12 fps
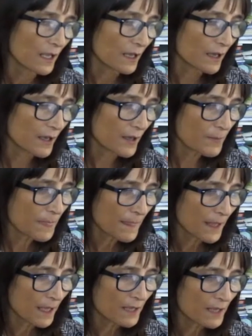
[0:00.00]

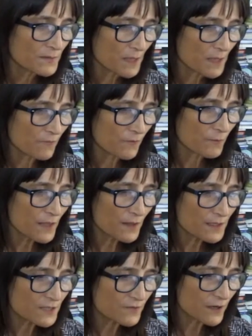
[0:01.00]
And for me,
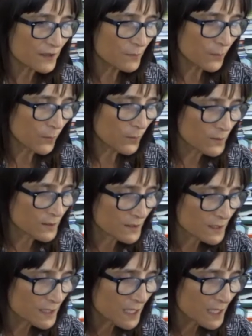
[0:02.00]
this is very important.